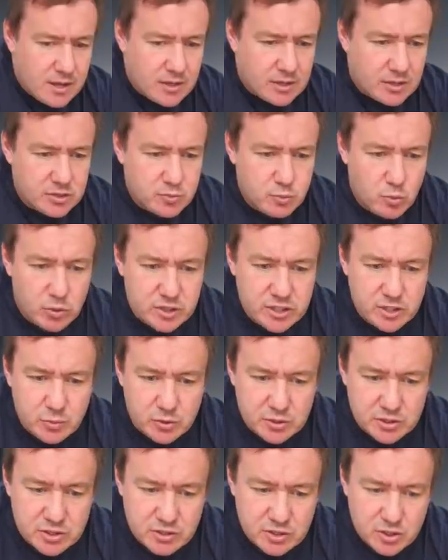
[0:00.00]
Because what you
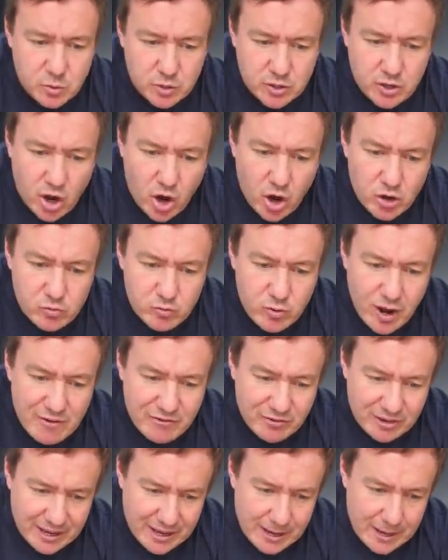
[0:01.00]
want to do, you want to
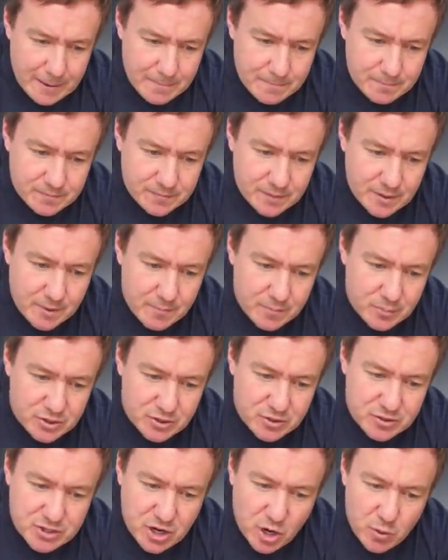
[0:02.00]
unravel it, but
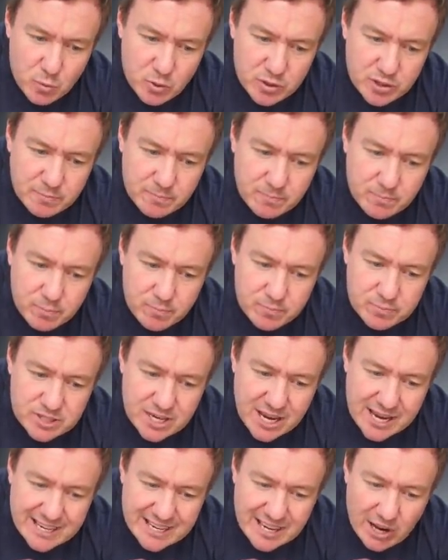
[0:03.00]
you don't want to
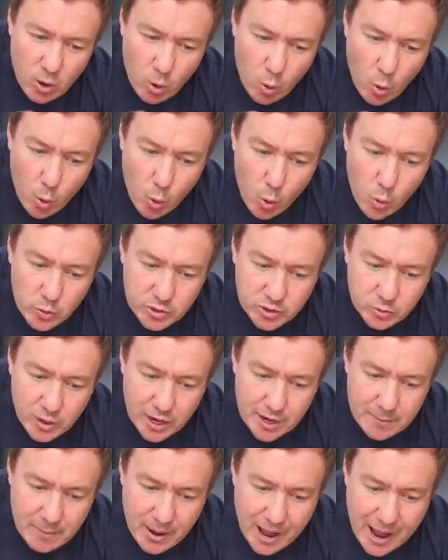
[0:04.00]
take it all the
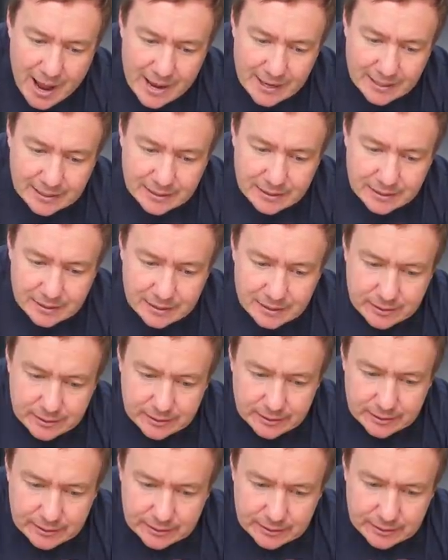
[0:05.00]
way back.
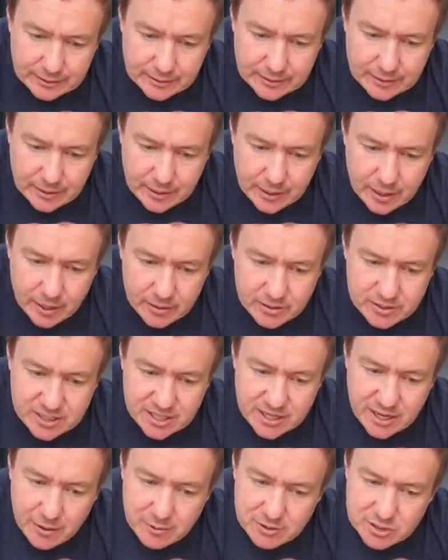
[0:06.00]

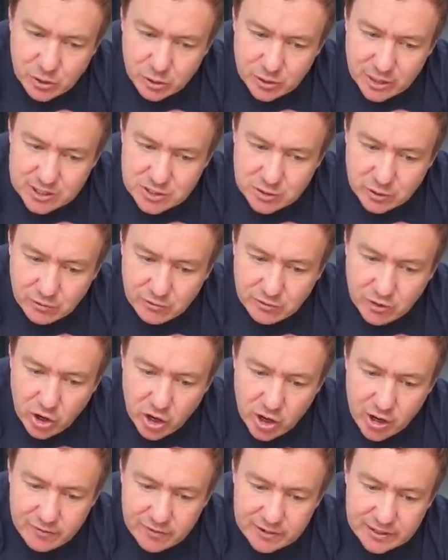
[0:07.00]
See how it's got that sort of
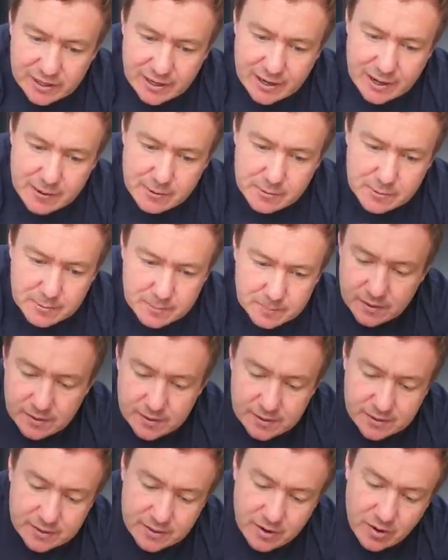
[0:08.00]
curve in it now?
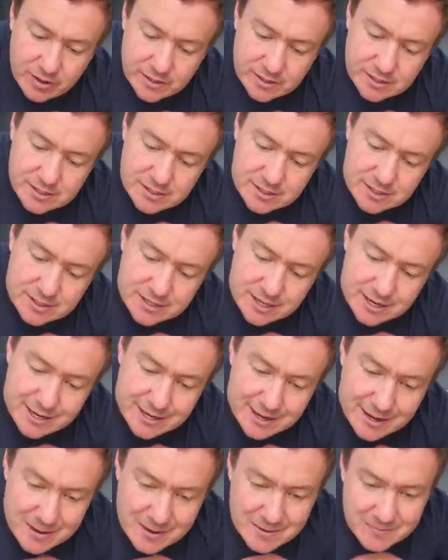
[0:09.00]
Nice, you
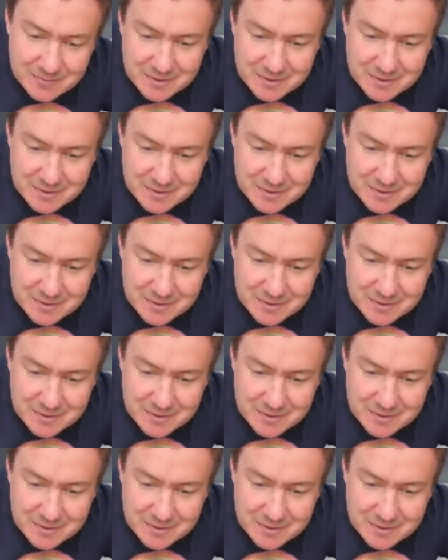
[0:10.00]
see?